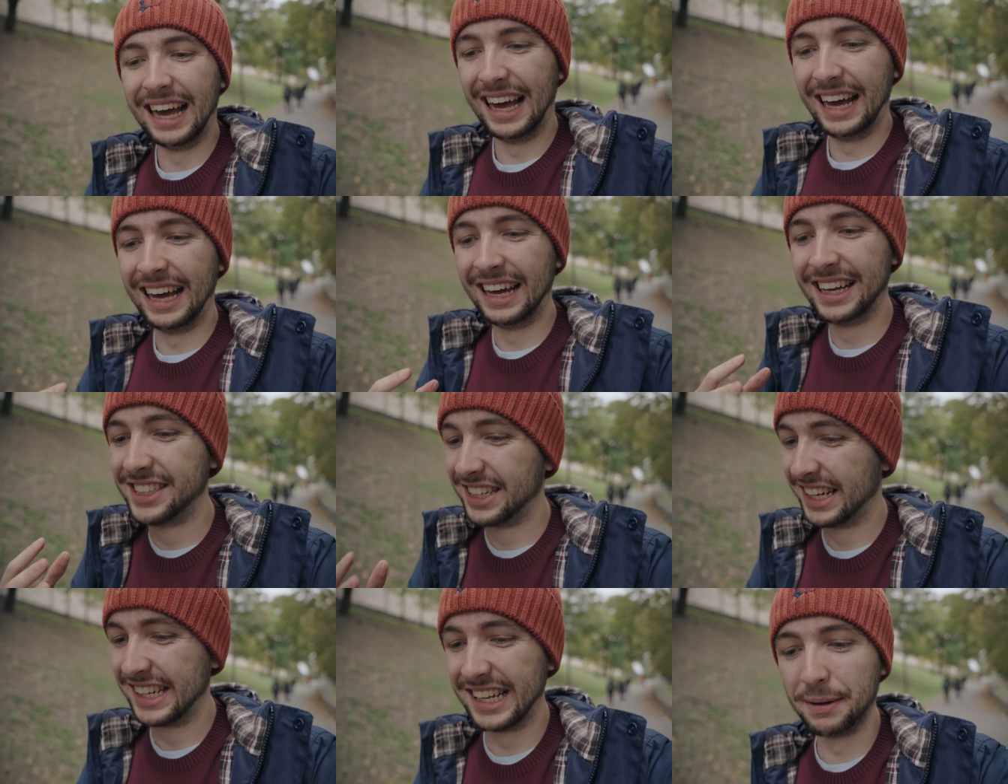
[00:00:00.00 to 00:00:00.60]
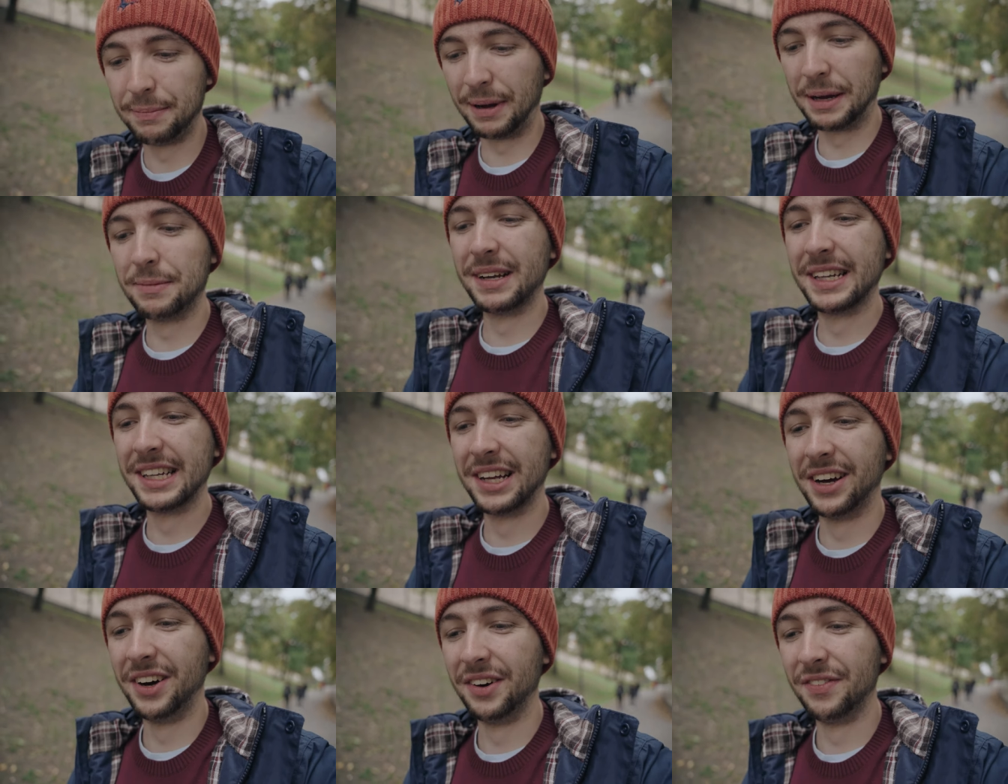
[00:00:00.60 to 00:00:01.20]
and just sit by
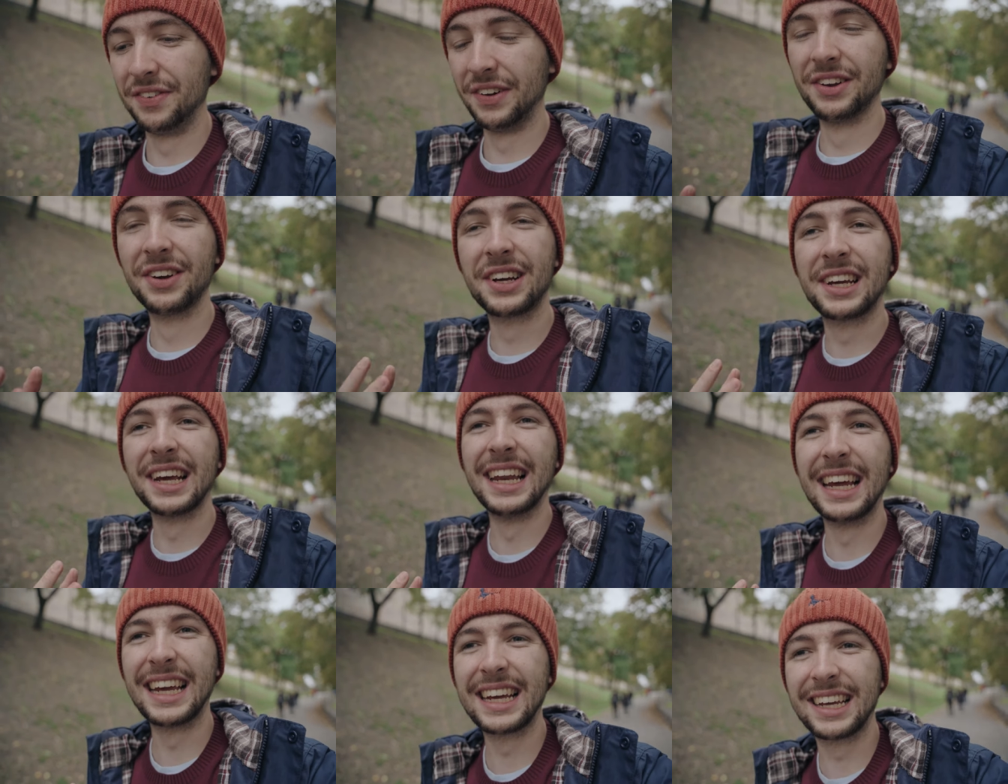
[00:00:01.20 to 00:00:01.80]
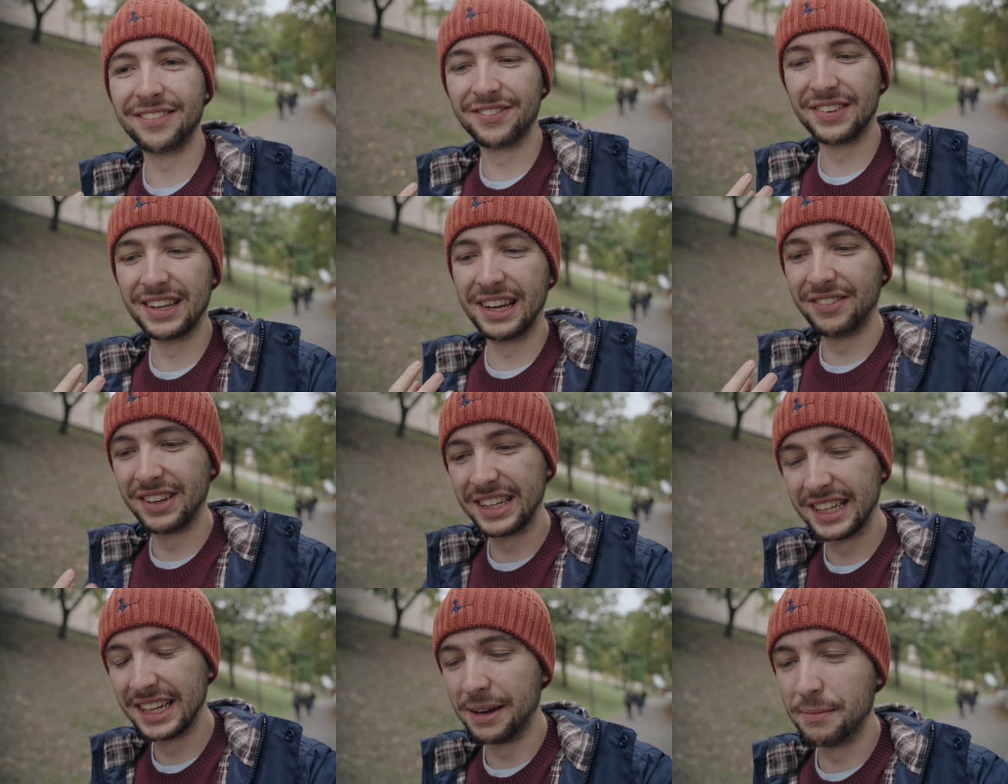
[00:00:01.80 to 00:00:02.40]
myself looking like, have you
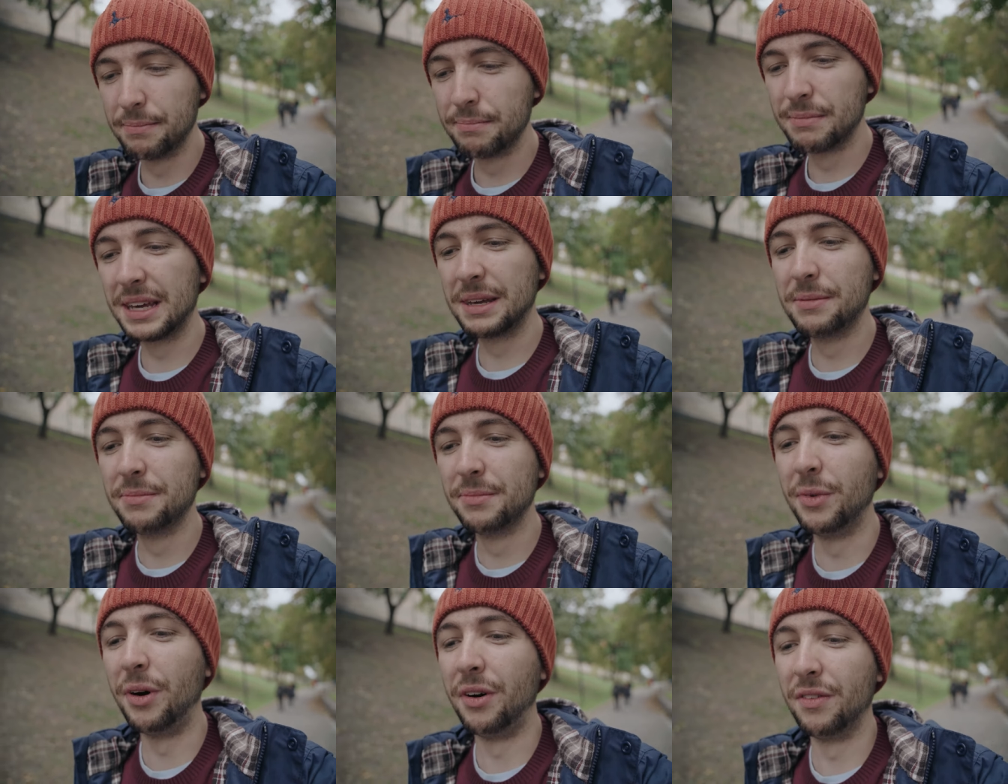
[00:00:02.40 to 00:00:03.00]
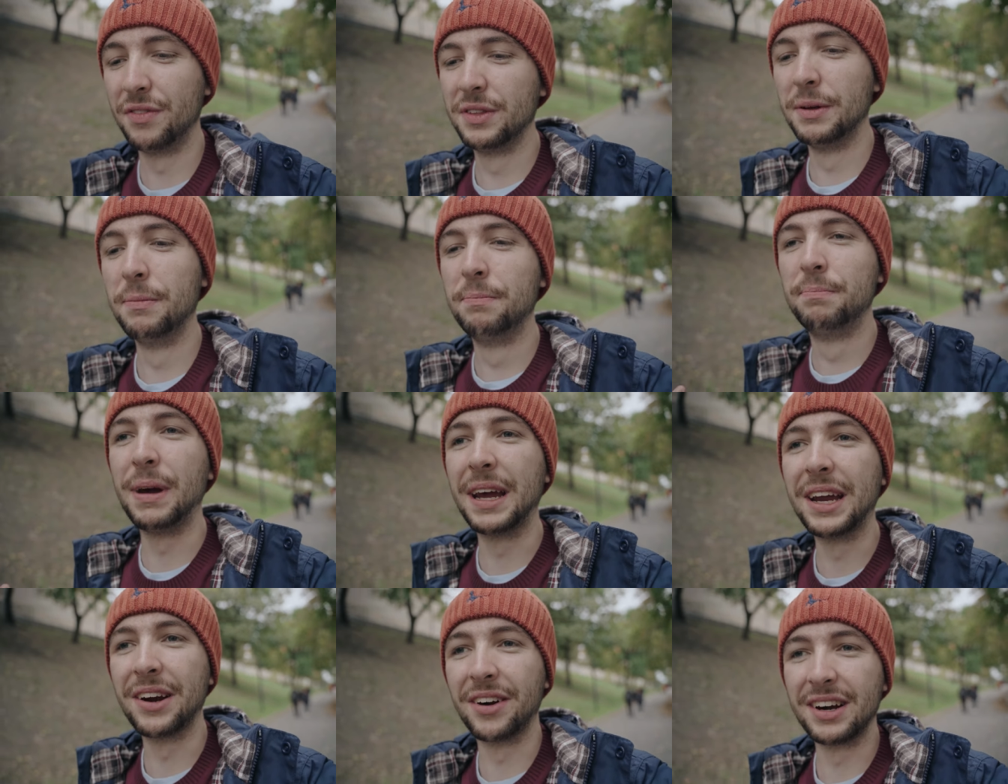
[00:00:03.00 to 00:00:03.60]
ever seen a meme of the
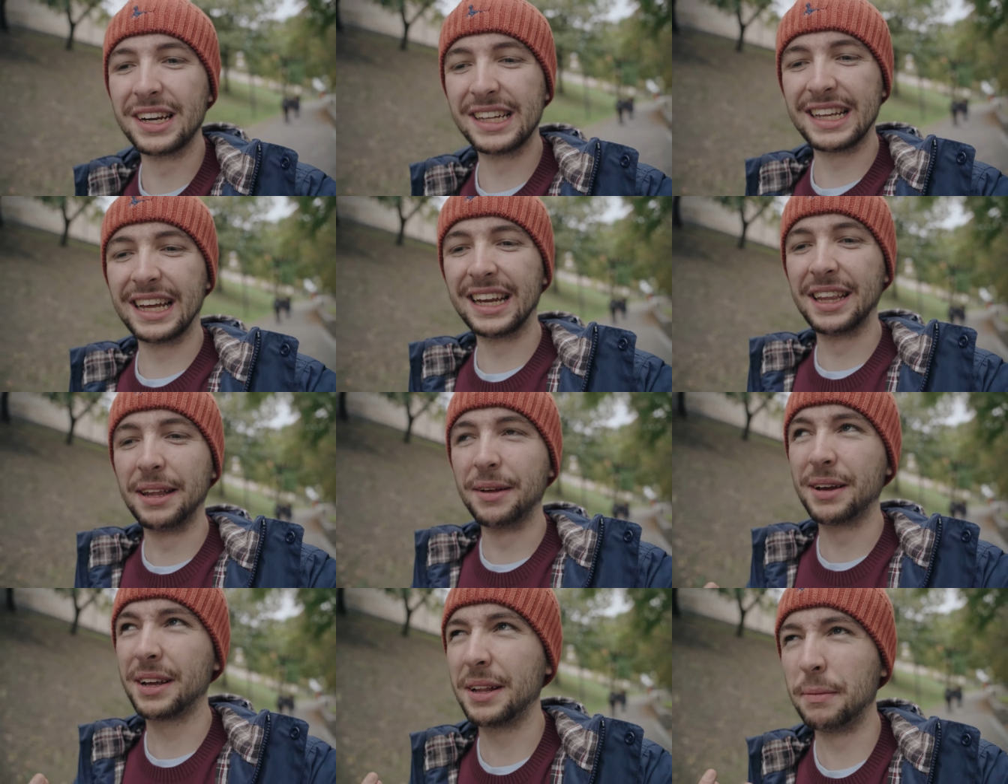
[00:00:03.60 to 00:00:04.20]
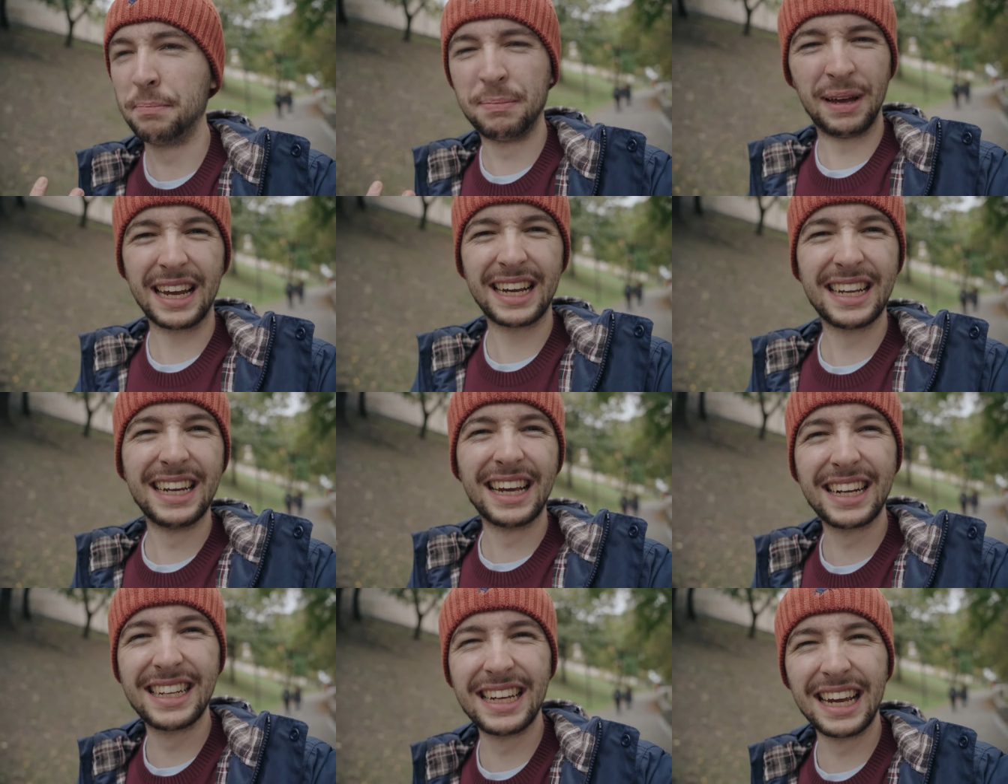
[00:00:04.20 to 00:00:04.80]
bear sitting at the
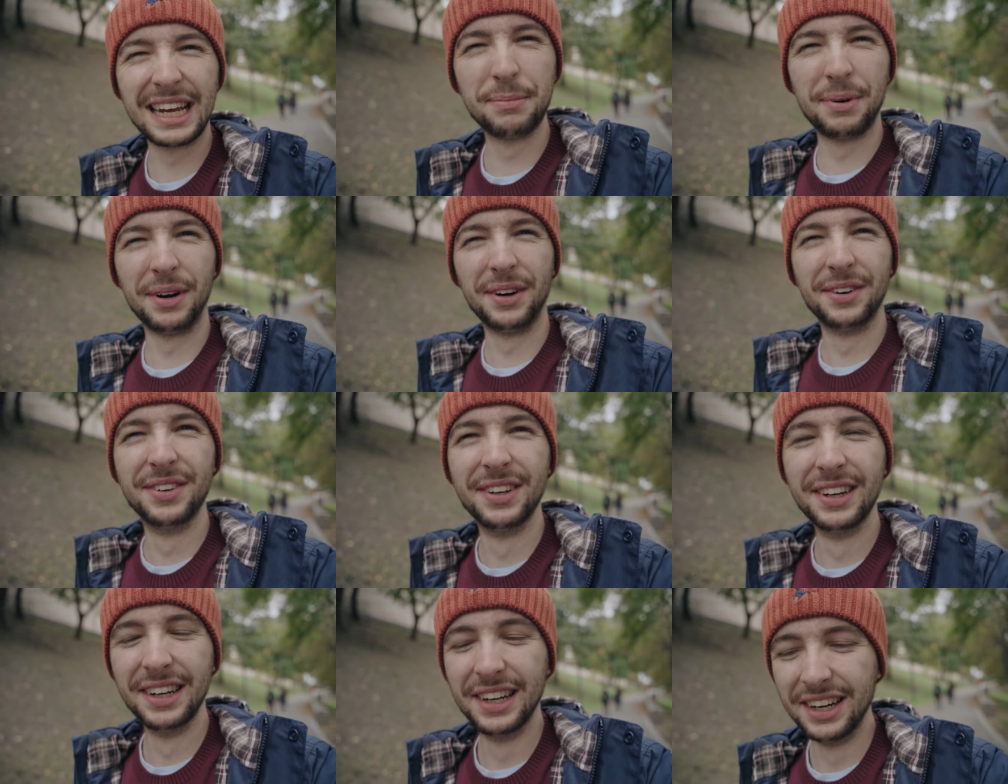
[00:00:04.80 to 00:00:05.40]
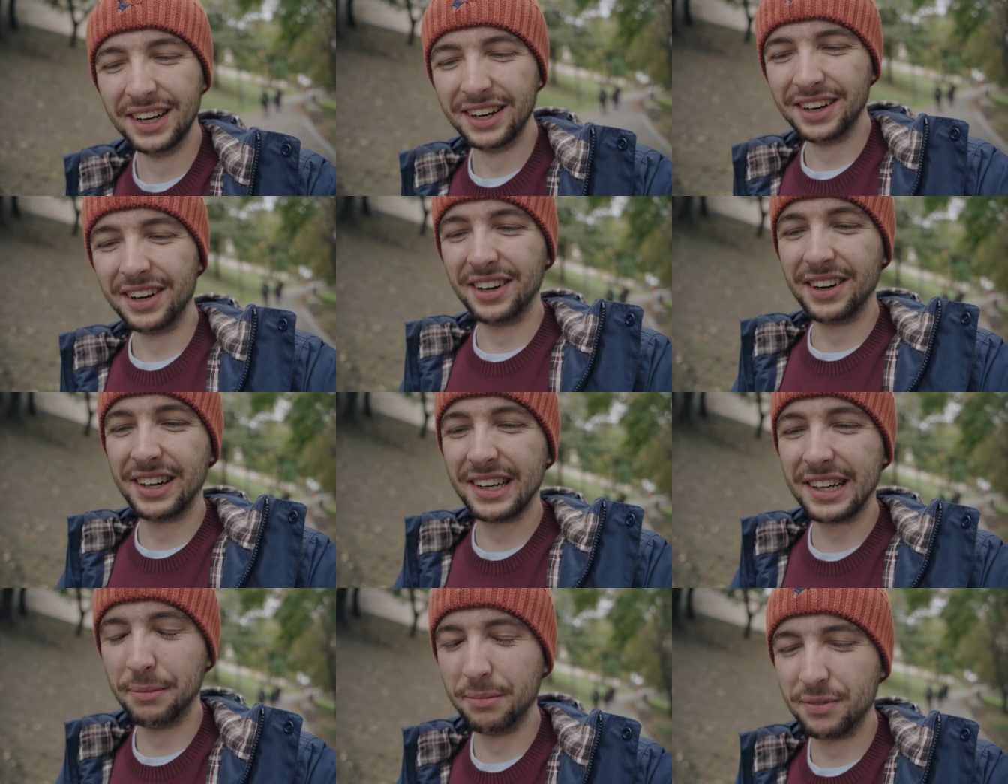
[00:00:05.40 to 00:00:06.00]
picnic table
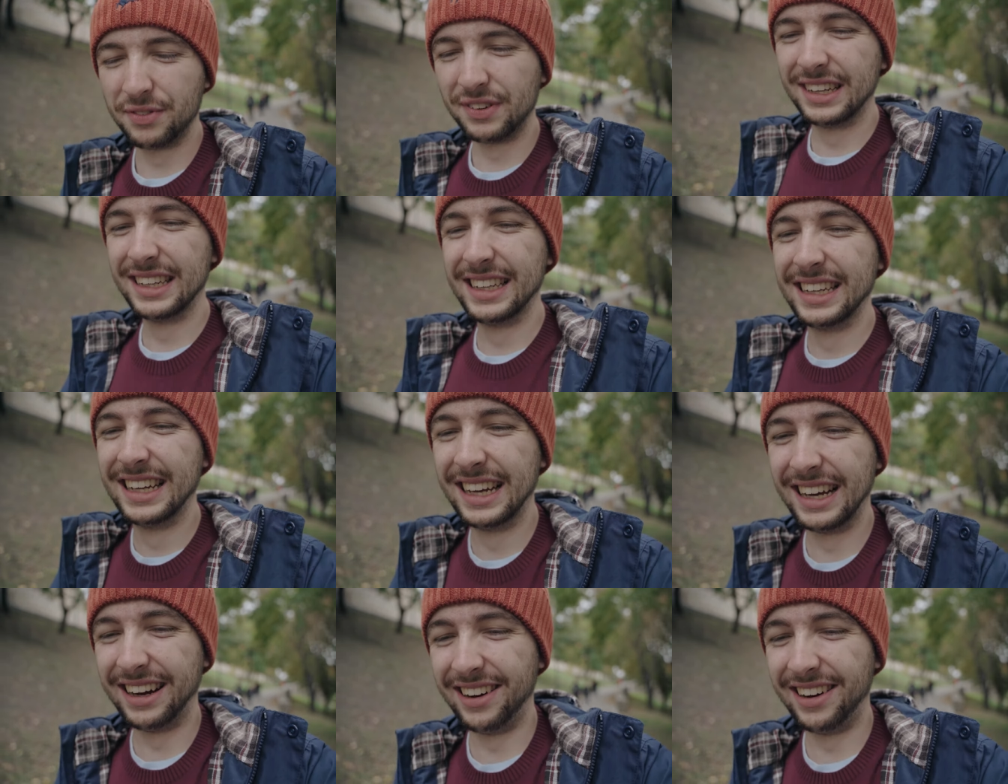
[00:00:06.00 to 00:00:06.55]
or something?